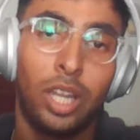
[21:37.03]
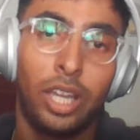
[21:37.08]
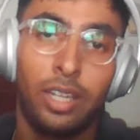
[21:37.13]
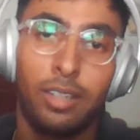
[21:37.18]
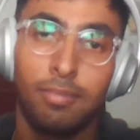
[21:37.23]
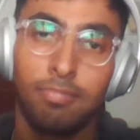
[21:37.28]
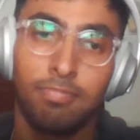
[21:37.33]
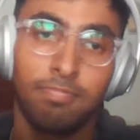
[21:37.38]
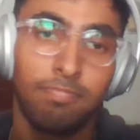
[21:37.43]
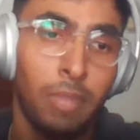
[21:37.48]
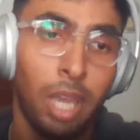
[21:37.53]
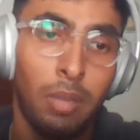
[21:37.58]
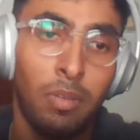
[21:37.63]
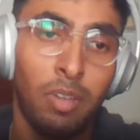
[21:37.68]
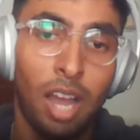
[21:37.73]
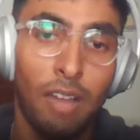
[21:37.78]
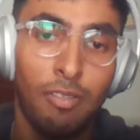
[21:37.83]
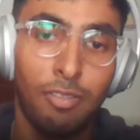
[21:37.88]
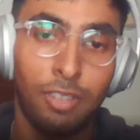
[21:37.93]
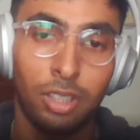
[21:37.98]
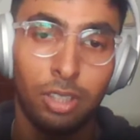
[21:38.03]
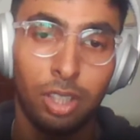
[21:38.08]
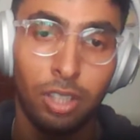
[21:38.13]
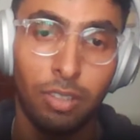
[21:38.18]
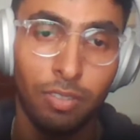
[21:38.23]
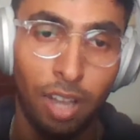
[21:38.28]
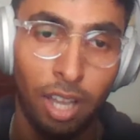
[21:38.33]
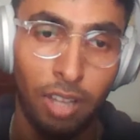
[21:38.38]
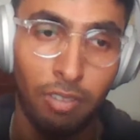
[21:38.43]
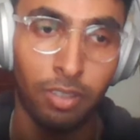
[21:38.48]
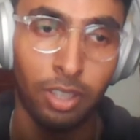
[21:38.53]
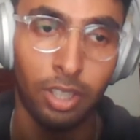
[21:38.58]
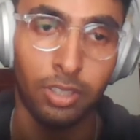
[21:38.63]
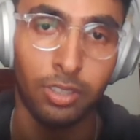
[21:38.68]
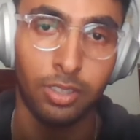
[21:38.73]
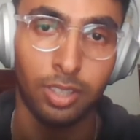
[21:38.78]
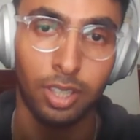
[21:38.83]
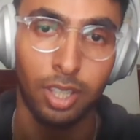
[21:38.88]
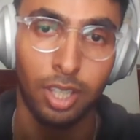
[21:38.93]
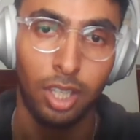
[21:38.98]
and maybe after 3 5
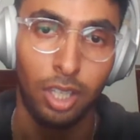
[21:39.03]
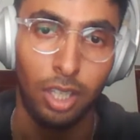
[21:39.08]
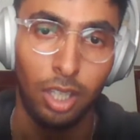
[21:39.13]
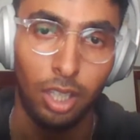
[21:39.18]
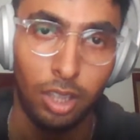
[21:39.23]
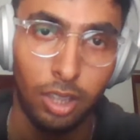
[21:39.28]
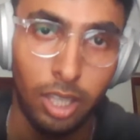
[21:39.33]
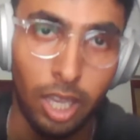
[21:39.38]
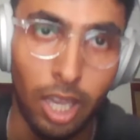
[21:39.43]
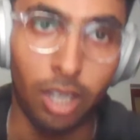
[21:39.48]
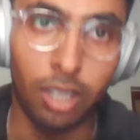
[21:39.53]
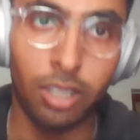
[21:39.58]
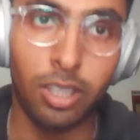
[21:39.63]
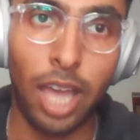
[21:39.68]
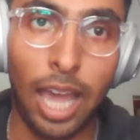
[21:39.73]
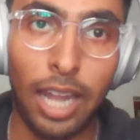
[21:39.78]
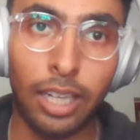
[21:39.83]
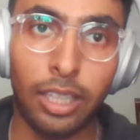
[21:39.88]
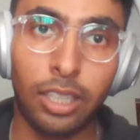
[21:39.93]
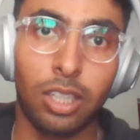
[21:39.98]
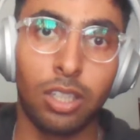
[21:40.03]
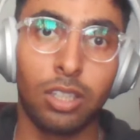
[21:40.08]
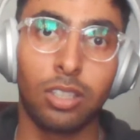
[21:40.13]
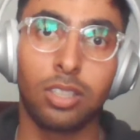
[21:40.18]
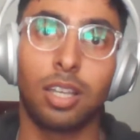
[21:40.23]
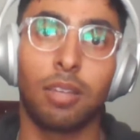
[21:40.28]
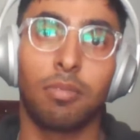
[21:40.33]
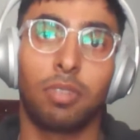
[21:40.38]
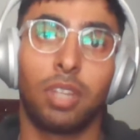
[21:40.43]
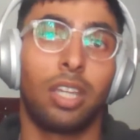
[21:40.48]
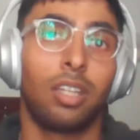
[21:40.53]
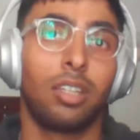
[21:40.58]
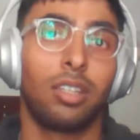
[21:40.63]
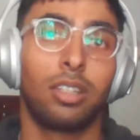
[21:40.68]
years they're a director or something.